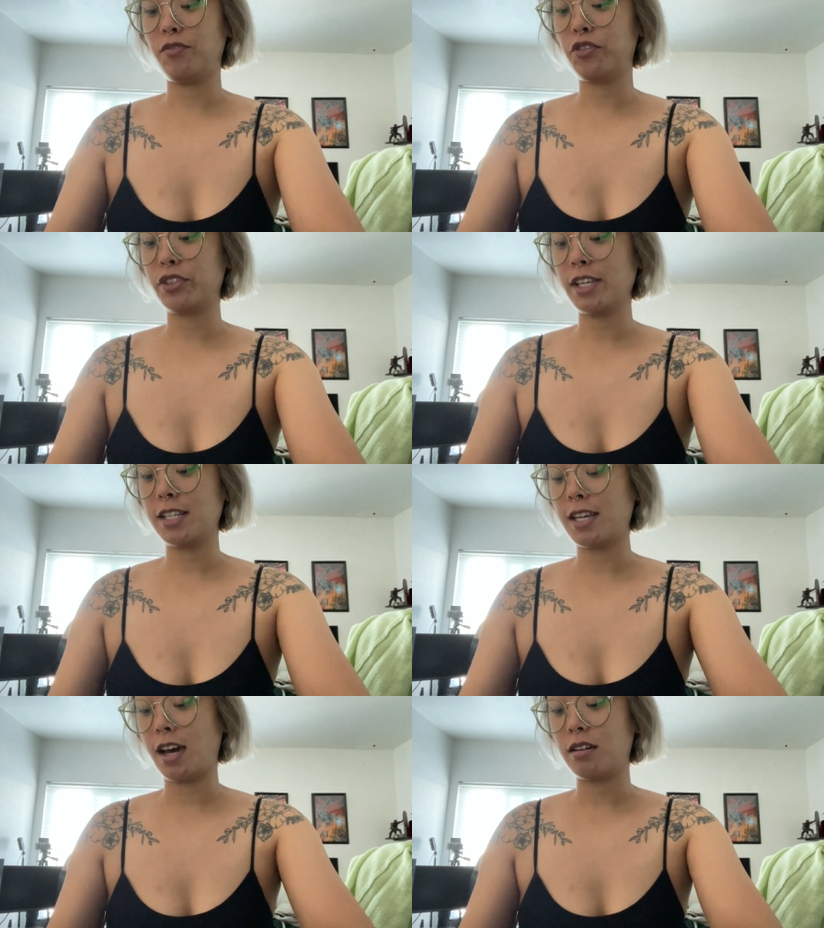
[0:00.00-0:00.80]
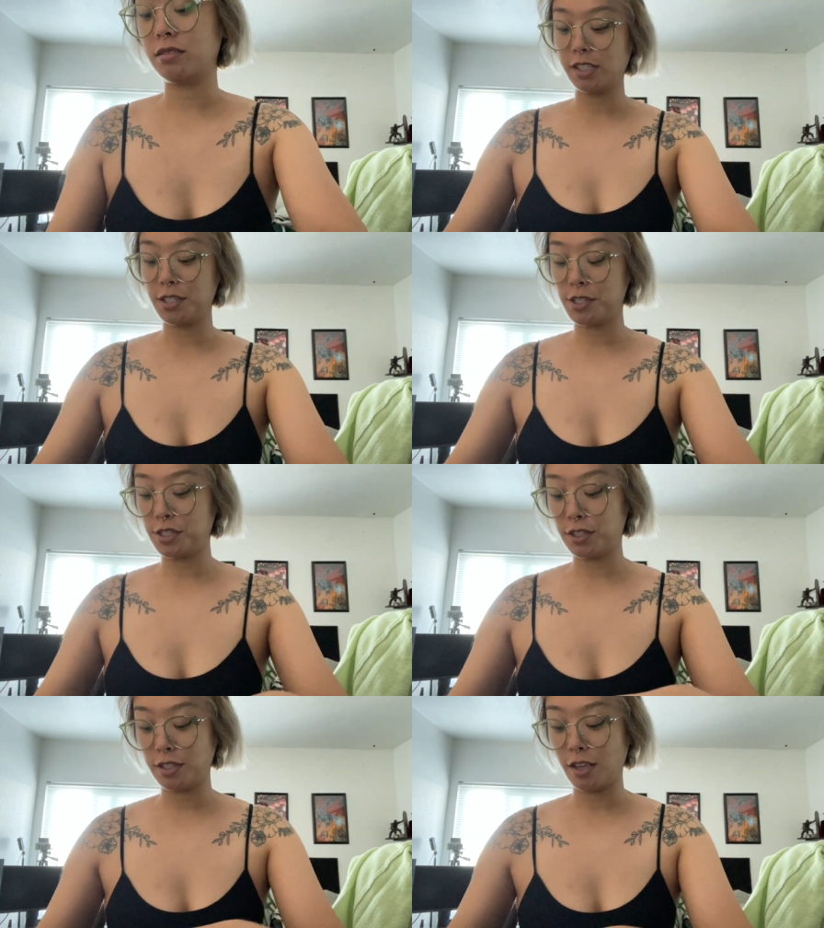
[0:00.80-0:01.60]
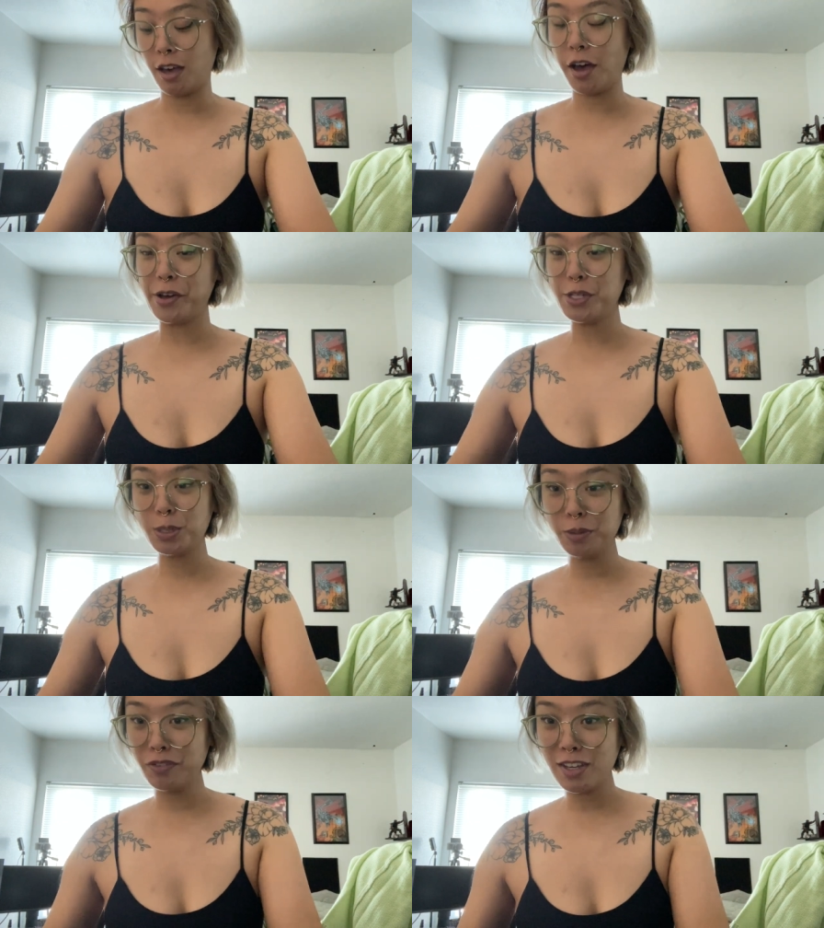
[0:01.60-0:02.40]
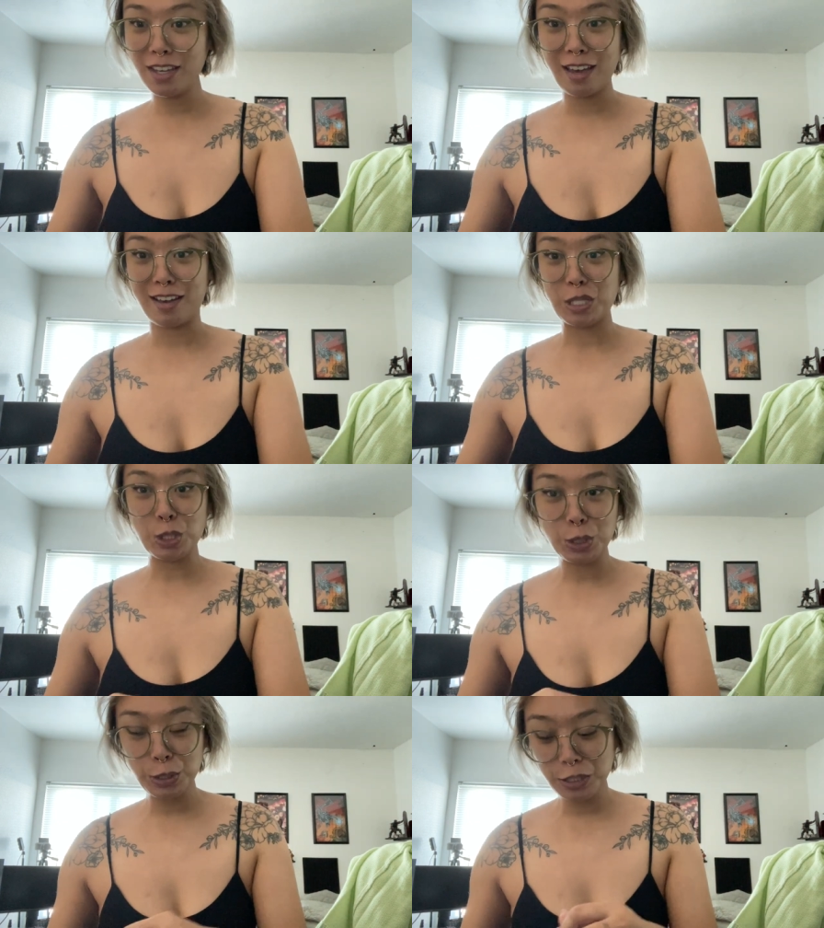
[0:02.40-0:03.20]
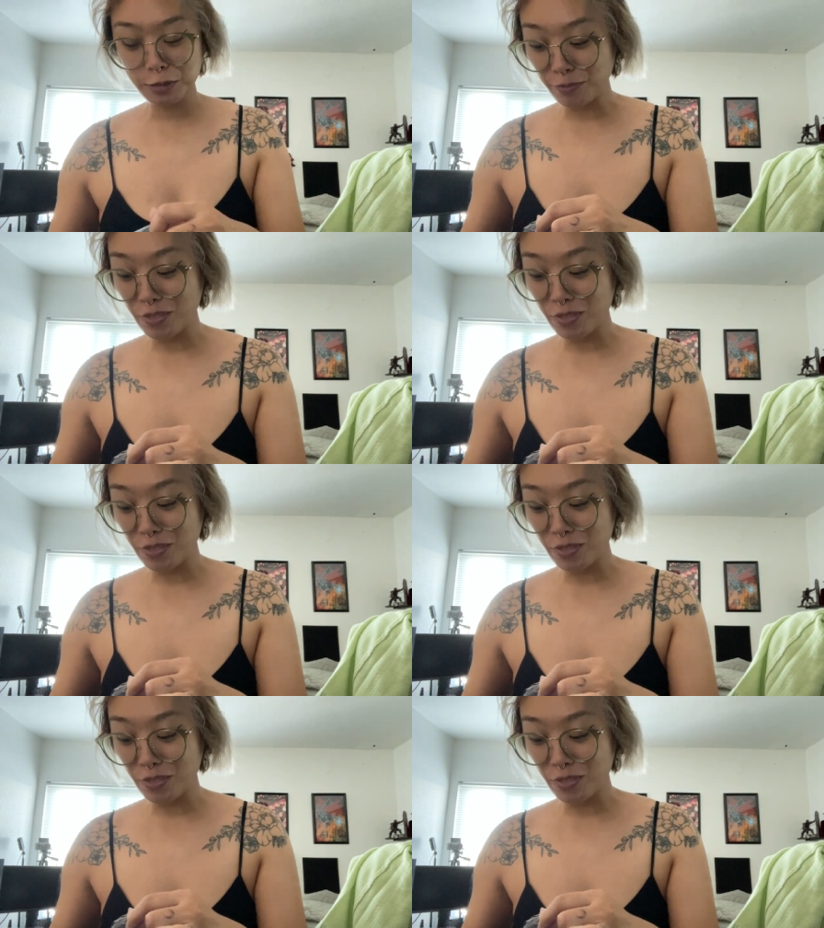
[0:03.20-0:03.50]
freaked out because Howl's Moving Castle